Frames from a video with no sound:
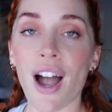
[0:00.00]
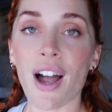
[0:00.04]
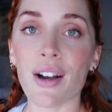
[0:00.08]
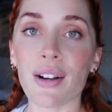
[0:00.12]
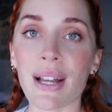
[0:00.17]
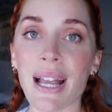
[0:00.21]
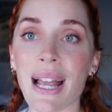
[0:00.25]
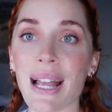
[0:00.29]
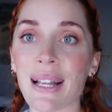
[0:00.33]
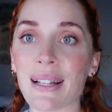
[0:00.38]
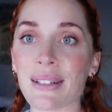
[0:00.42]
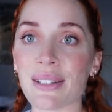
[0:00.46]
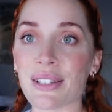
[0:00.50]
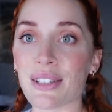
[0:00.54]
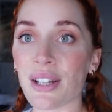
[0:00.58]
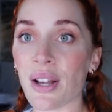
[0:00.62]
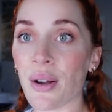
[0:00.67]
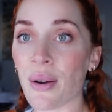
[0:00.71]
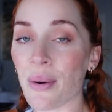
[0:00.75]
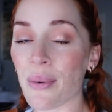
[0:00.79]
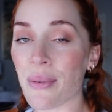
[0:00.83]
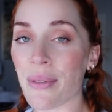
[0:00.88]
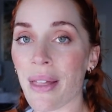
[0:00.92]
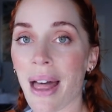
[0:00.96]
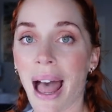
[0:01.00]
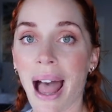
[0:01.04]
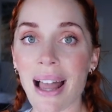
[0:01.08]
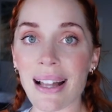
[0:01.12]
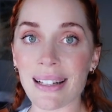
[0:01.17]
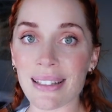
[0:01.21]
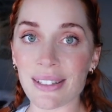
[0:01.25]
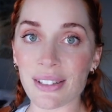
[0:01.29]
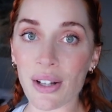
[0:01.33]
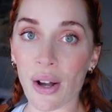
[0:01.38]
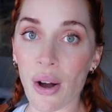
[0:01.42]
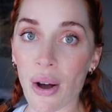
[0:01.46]
Okay, so
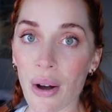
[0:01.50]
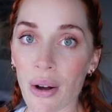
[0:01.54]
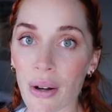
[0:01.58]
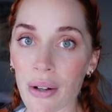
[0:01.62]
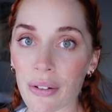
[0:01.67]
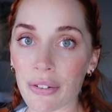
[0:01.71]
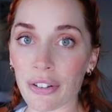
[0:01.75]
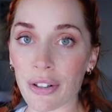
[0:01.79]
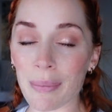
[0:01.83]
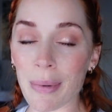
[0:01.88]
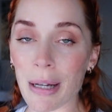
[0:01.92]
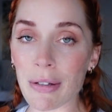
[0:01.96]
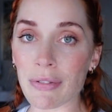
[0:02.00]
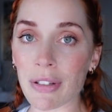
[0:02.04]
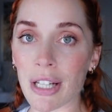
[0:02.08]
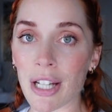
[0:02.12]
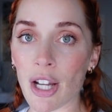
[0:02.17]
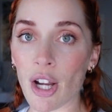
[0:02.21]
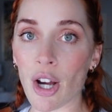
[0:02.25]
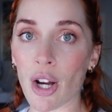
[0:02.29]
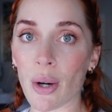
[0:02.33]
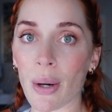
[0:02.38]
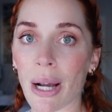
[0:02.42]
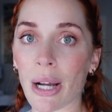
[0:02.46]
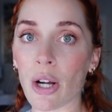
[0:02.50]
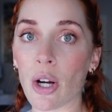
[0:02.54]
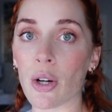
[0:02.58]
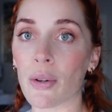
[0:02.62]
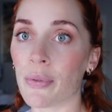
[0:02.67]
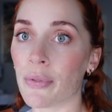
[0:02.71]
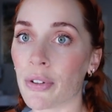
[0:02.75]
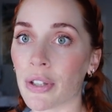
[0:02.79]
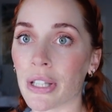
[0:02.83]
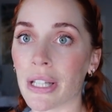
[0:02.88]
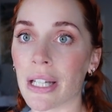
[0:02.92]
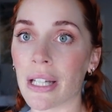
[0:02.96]
that is all for my video. I
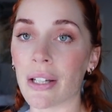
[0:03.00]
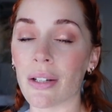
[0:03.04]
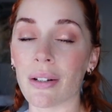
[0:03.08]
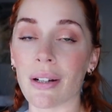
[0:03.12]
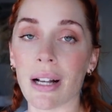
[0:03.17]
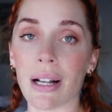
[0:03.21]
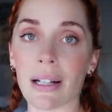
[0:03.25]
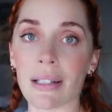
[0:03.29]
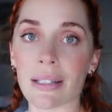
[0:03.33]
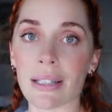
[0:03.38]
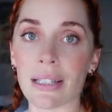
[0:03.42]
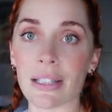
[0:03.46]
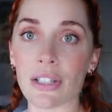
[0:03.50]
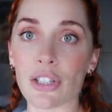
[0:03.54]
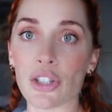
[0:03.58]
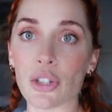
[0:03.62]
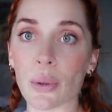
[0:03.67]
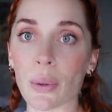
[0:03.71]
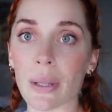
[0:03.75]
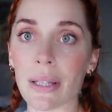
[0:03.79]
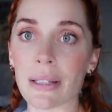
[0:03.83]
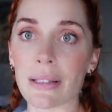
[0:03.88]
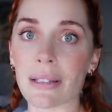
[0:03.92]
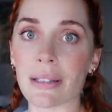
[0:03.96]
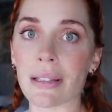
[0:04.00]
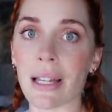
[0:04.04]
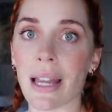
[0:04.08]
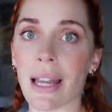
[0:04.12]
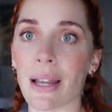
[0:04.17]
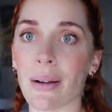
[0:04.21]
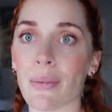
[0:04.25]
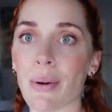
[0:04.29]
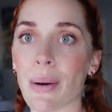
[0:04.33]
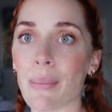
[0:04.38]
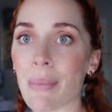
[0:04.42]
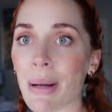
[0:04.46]
hopefully you guys enjoyed
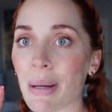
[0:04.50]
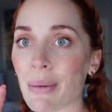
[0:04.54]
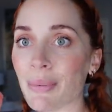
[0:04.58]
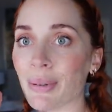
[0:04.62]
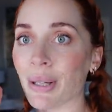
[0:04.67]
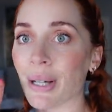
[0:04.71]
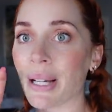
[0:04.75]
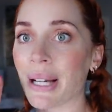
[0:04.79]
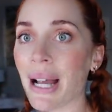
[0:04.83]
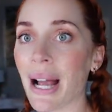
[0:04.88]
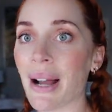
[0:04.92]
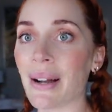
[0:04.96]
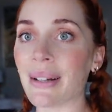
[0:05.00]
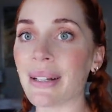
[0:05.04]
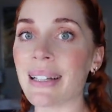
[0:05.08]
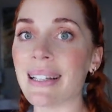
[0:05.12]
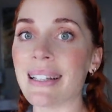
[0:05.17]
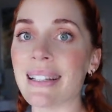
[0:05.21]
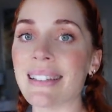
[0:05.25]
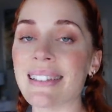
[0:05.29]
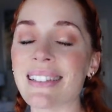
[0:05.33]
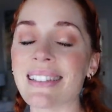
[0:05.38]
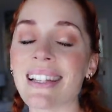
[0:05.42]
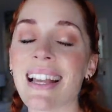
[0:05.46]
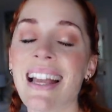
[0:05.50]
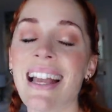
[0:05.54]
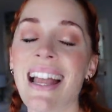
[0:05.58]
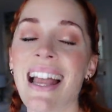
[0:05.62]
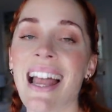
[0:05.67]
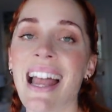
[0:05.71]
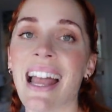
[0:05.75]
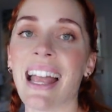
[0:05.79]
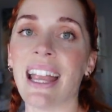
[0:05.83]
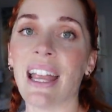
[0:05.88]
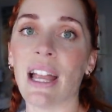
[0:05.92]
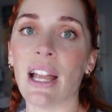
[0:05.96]
seeing what my workout is
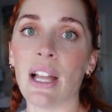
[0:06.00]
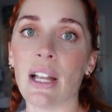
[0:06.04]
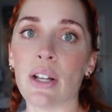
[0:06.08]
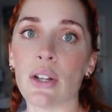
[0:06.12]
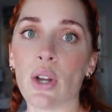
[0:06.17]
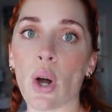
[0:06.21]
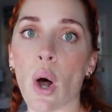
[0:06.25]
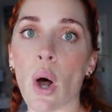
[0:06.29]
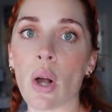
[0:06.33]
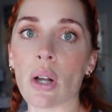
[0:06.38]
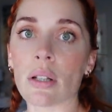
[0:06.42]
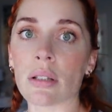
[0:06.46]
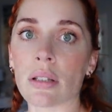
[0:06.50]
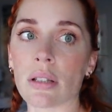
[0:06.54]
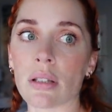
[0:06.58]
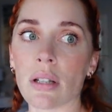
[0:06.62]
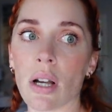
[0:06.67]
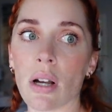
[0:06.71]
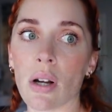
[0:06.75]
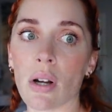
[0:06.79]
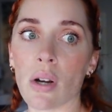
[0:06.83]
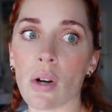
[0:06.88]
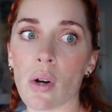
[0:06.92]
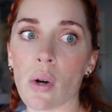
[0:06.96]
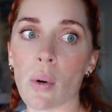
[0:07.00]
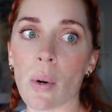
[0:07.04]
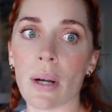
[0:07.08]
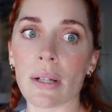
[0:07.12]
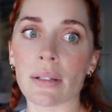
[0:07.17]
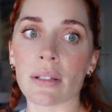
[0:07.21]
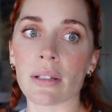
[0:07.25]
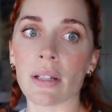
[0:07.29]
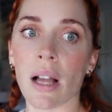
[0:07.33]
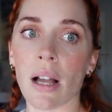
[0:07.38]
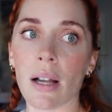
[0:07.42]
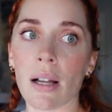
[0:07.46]
and also
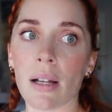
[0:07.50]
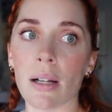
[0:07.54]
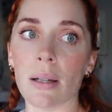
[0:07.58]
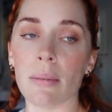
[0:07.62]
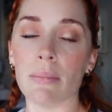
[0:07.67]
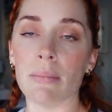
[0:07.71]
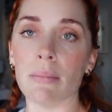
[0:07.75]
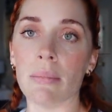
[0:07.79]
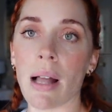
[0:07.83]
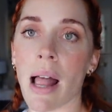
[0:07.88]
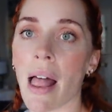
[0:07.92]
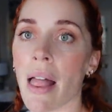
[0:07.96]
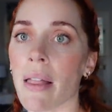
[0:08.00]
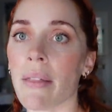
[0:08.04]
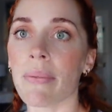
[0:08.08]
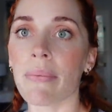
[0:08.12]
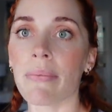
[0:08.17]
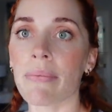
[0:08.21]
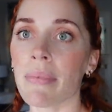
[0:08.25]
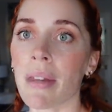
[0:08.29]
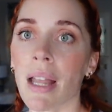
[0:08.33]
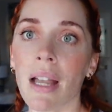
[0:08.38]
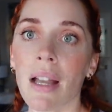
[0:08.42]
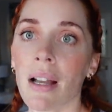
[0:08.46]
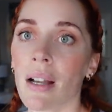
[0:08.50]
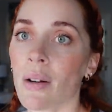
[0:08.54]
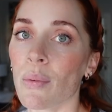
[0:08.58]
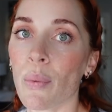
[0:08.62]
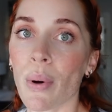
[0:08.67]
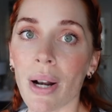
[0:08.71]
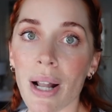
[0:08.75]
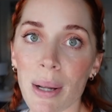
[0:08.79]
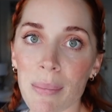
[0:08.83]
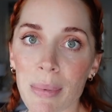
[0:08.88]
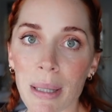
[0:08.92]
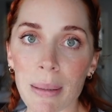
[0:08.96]
some
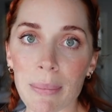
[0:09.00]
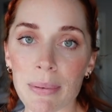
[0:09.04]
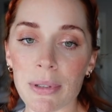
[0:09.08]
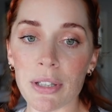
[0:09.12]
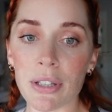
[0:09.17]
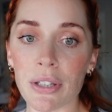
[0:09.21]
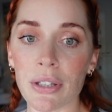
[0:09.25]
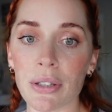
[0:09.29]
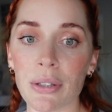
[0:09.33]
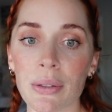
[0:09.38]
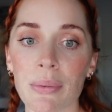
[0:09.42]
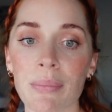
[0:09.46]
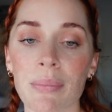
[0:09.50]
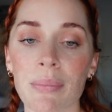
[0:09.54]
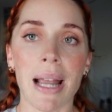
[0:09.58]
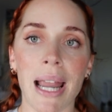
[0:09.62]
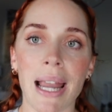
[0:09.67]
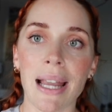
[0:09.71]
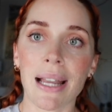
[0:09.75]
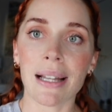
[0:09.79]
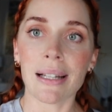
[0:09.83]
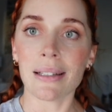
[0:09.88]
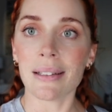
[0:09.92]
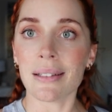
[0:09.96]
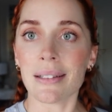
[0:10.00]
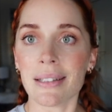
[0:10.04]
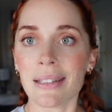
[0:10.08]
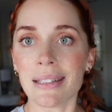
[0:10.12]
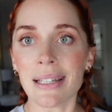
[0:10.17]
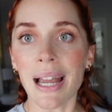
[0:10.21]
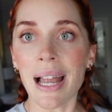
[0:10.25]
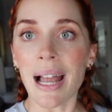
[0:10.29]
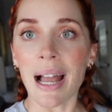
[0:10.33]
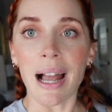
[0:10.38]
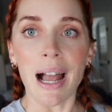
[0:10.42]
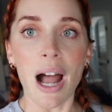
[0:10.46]
what I'm up to and
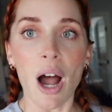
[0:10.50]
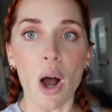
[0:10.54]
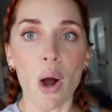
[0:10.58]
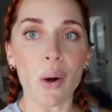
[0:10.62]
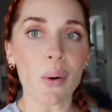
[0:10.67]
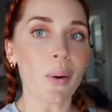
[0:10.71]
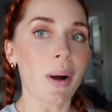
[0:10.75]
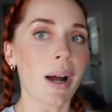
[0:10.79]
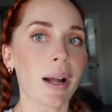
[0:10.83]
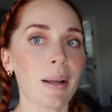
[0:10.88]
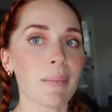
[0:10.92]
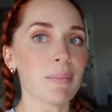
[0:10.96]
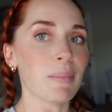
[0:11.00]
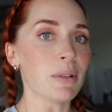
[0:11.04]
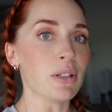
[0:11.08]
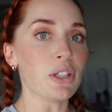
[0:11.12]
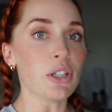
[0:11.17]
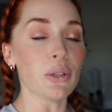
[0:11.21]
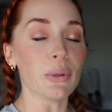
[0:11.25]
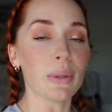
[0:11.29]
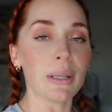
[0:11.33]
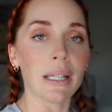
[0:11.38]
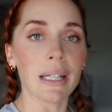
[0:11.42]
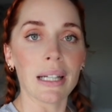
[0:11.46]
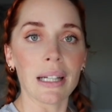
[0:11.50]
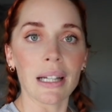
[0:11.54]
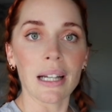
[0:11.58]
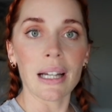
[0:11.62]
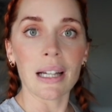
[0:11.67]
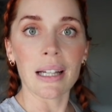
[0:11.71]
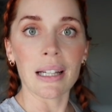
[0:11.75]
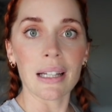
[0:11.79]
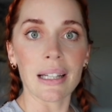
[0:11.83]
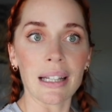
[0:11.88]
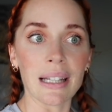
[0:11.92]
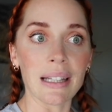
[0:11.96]
yeah, how I'm doing
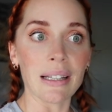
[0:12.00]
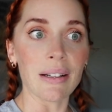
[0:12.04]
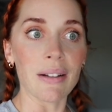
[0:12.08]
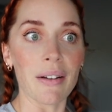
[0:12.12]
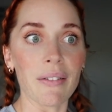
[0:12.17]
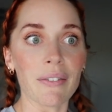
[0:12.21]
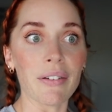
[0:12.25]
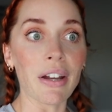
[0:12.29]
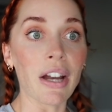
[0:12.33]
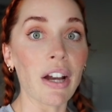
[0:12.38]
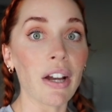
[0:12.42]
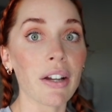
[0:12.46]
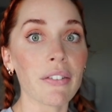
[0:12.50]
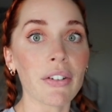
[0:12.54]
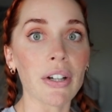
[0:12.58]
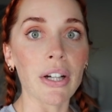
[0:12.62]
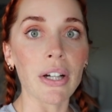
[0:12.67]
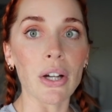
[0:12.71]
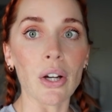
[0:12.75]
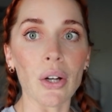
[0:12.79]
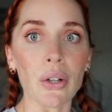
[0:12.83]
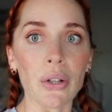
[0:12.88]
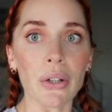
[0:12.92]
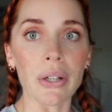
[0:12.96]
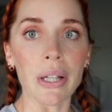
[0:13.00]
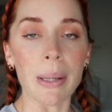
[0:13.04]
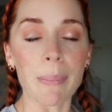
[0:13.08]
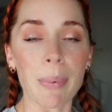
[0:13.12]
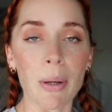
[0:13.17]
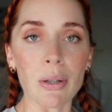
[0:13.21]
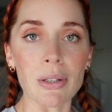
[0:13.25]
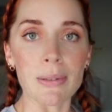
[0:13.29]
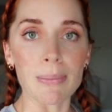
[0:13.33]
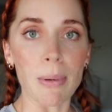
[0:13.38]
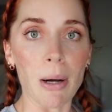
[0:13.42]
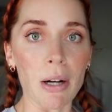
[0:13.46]
in very, very early
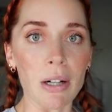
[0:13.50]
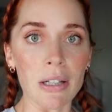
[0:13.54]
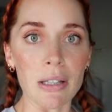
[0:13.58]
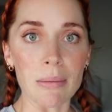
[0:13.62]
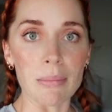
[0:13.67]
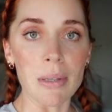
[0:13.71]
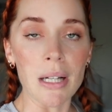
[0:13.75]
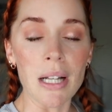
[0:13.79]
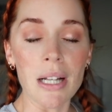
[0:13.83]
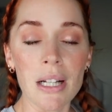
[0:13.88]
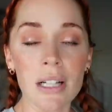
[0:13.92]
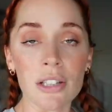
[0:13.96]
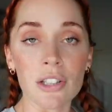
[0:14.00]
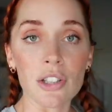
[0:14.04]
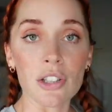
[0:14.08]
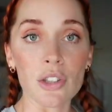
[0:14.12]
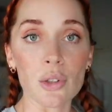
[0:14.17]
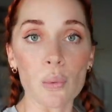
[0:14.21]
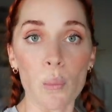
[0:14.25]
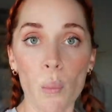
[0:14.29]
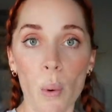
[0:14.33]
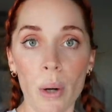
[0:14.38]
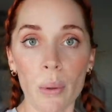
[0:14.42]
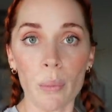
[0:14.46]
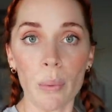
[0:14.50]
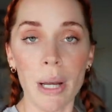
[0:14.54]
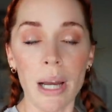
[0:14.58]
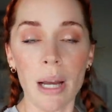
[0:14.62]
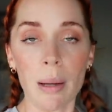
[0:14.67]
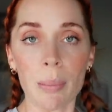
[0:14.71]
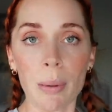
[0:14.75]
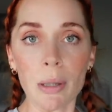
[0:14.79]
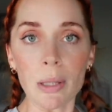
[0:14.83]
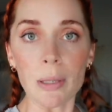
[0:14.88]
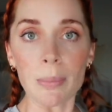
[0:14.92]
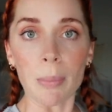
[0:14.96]
postpartum, just 1
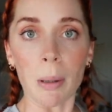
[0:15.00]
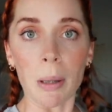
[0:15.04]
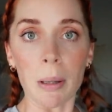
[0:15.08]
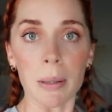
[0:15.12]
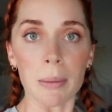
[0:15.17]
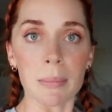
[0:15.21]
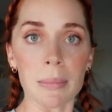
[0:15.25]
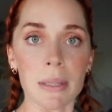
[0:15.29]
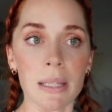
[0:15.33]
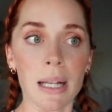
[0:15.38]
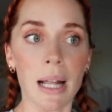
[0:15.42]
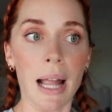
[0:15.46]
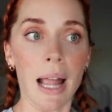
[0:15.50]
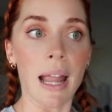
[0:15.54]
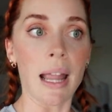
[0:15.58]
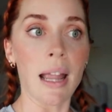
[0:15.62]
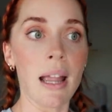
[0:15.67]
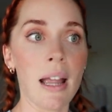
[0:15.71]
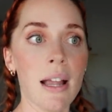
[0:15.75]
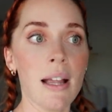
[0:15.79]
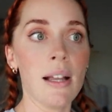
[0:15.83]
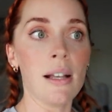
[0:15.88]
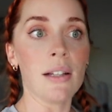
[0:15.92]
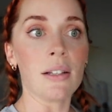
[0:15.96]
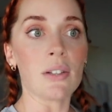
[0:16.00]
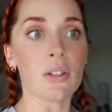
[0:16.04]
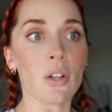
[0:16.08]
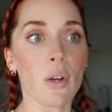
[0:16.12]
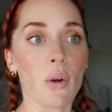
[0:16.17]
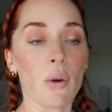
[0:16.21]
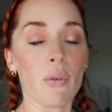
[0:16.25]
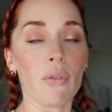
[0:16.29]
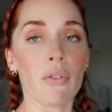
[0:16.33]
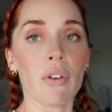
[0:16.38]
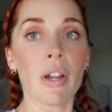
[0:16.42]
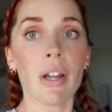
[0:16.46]
week postpartum today.
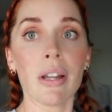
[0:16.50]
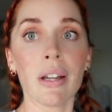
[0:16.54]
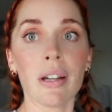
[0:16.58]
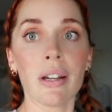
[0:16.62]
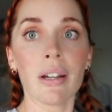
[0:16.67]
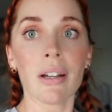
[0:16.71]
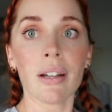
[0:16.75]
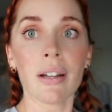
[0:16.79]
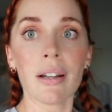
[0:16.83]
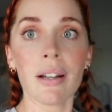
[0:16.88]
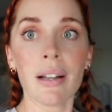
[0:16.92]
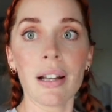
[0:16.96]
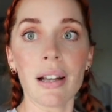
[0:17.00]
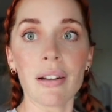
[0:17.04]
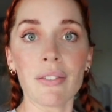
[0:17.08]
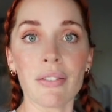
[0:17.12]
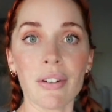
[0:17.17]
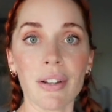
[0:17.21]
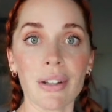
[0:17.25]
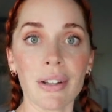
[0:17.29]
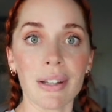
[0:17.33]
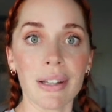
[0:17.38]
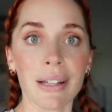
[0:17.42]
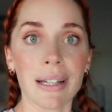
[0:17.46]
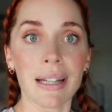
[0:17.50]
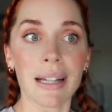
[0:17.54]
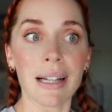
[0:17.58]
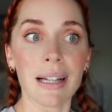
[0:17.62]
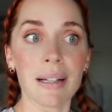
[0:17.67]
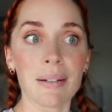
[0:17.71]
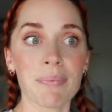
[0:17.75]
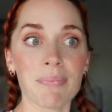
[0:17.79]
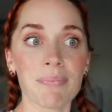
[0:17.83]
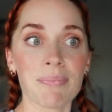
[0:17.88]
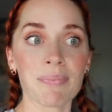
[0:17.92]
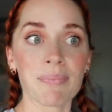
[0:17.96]
So feeling good and
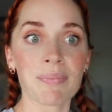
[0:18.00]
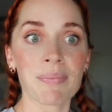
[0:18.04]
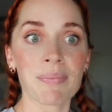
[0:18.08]
feeling